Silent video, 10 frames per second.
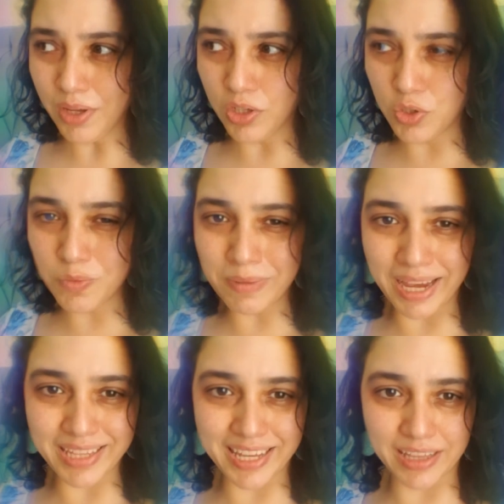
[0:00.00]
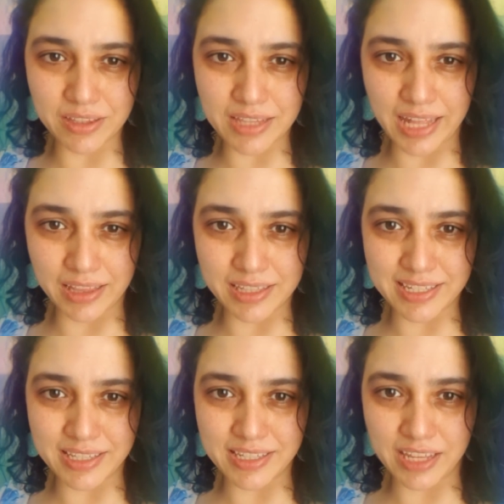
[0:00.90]
you might get that
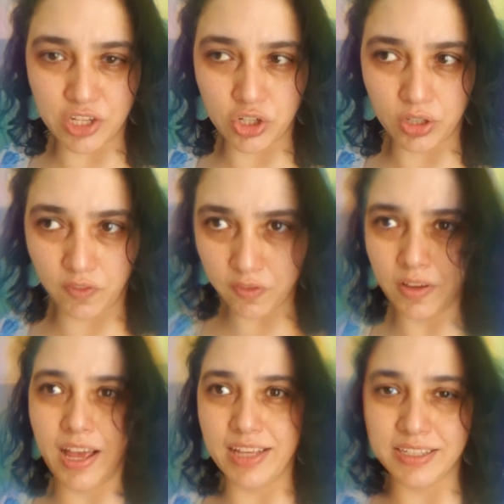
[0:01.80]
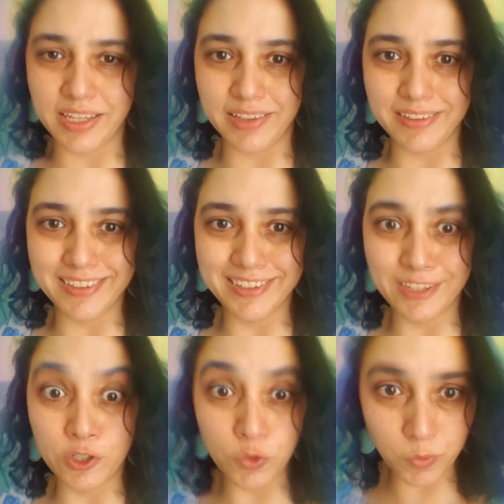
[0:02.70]
sensation of asking.
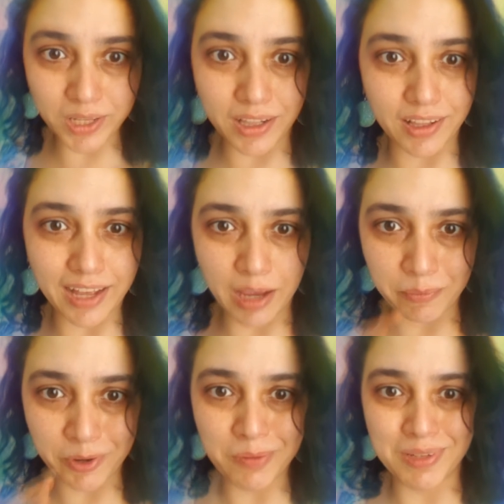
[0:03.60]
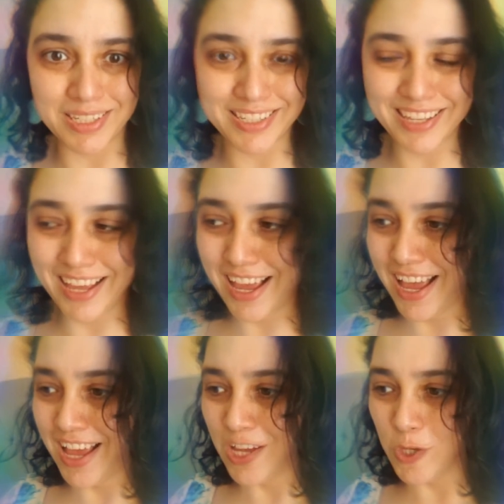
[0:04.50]
You will, I promise.
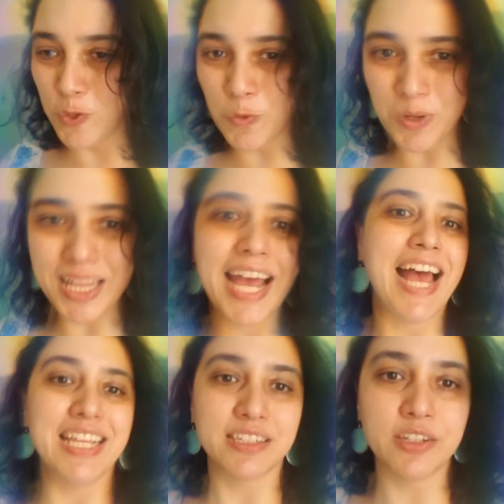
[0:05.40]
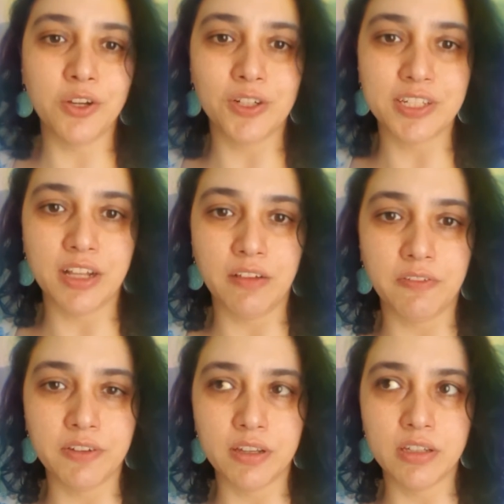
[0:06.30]
You will ask
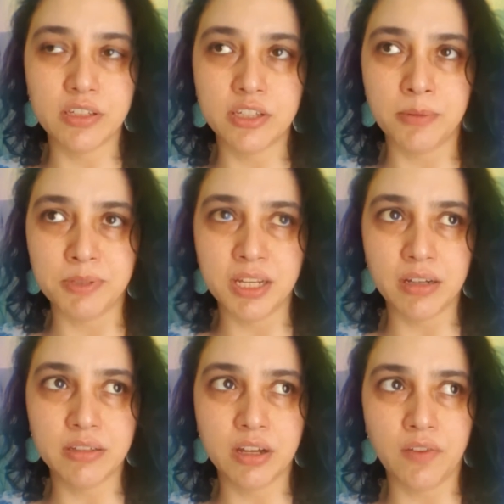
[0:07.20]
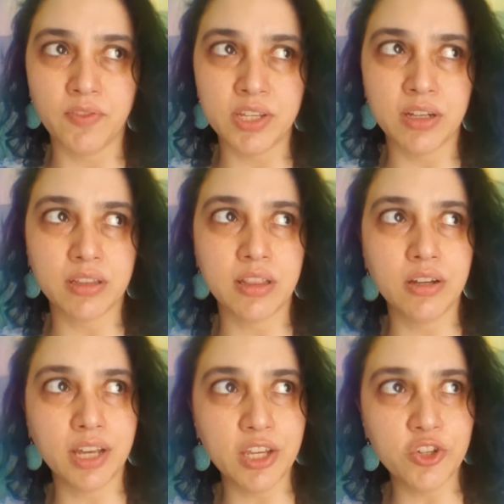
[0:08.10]
yourself, subject, object,
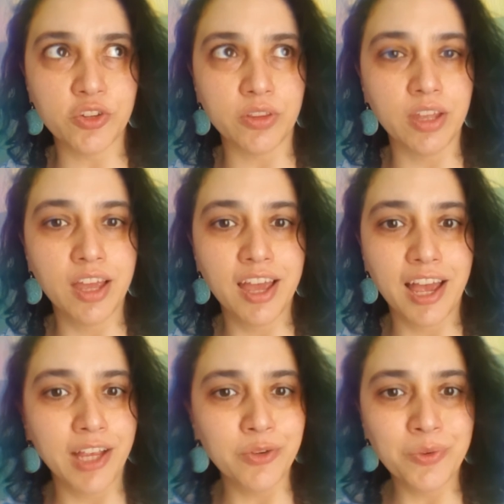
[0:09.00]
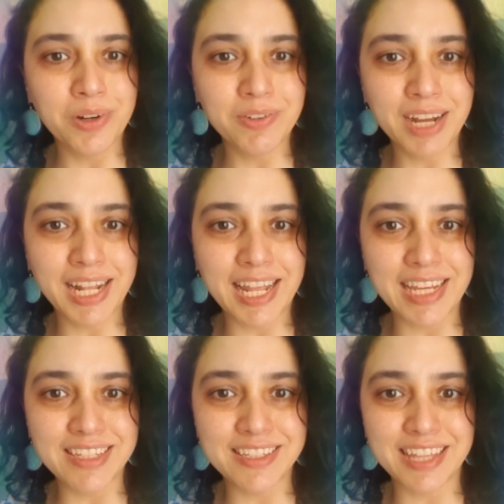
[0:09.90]
location, and you will
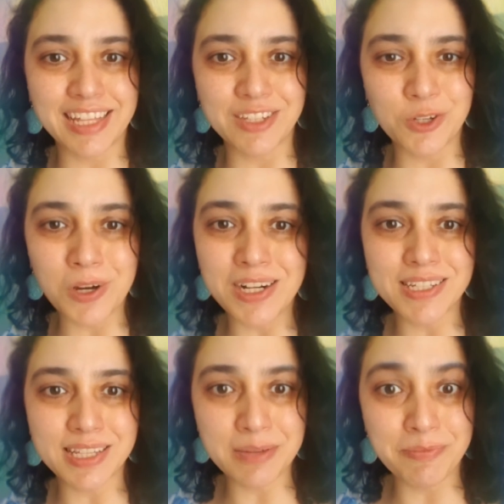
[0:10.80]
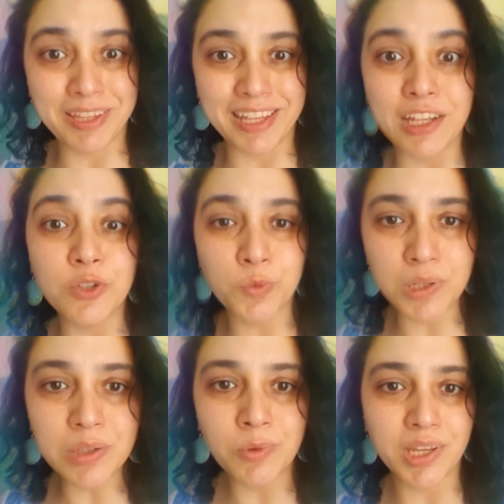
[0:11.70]
realize that you are sleeping, and you
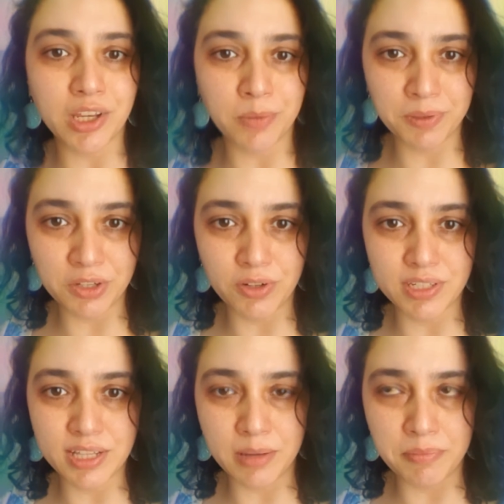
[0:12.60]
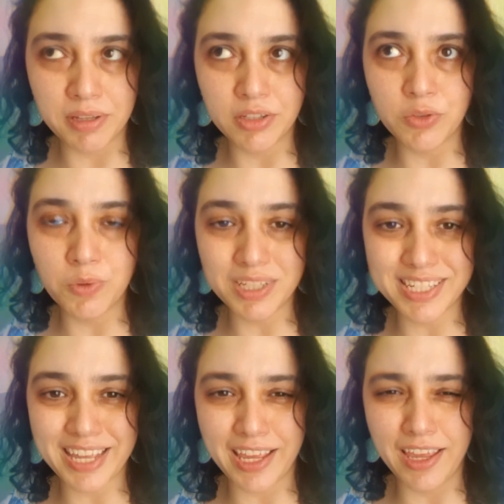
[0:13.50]
will wake up in your sleep. You will
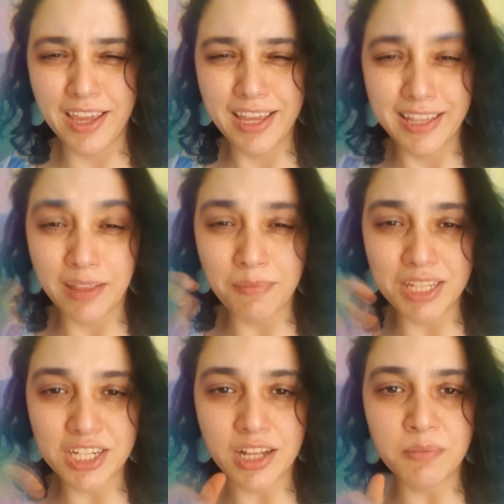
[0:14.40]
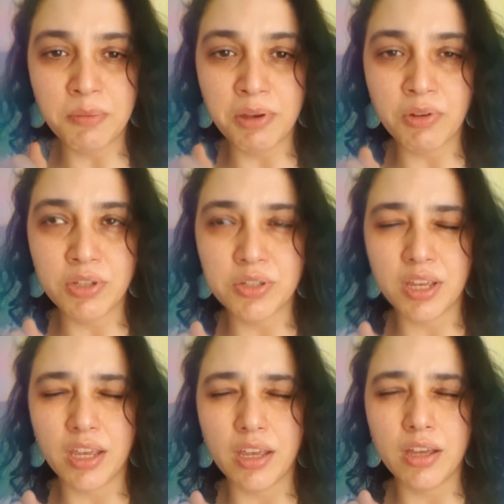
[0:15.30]
say, that magical moment when you
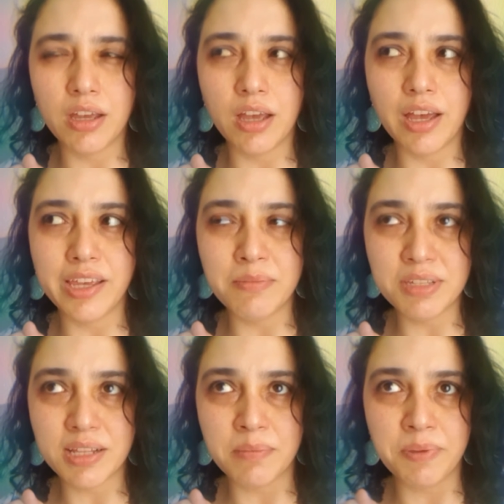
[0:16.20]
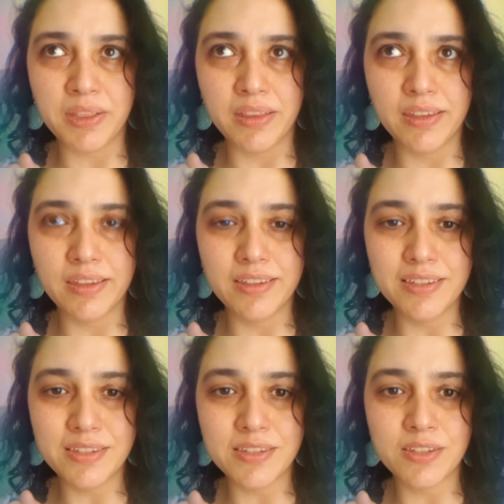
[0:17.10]
say, I am sleeping,
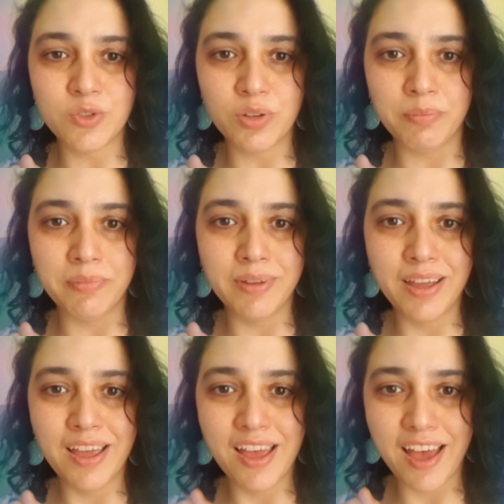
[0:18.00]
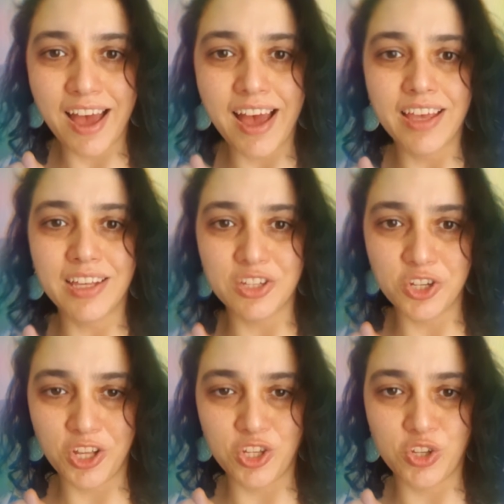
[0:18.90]
this is a dream, I can
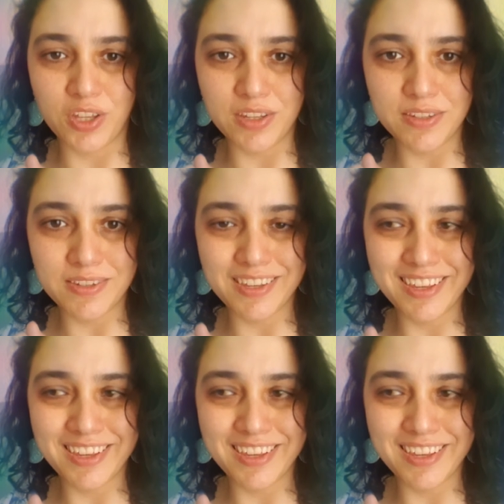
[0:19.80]
change this.